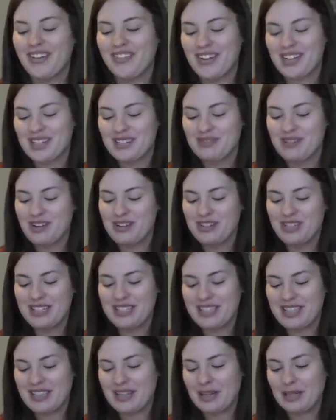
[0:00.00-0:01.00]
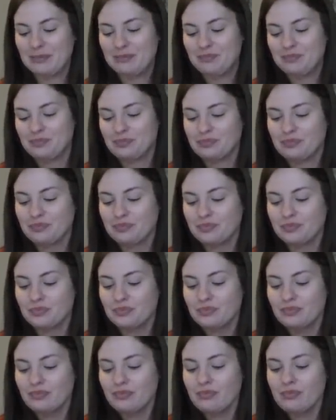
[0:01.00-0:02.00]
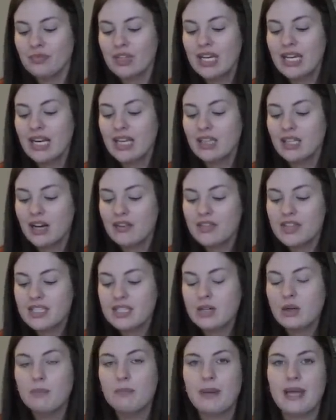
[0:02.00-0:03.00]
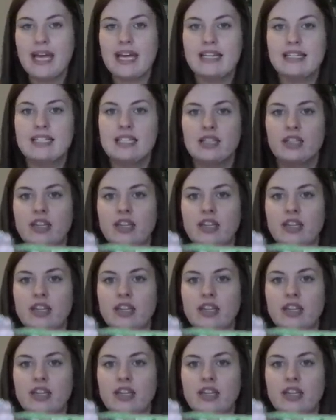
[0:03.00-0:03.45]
I've got some notions in there. And I love this little bit.